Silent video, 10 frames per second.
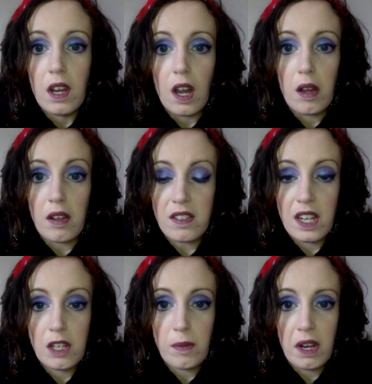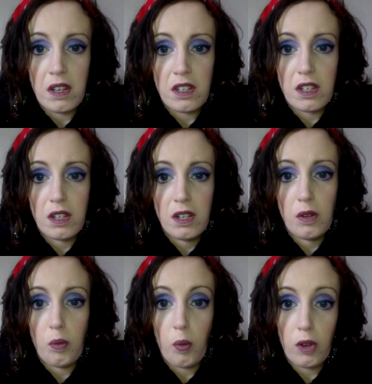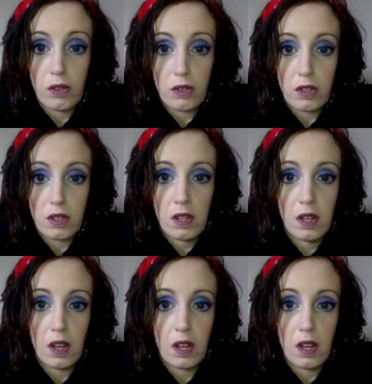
I stage managed once,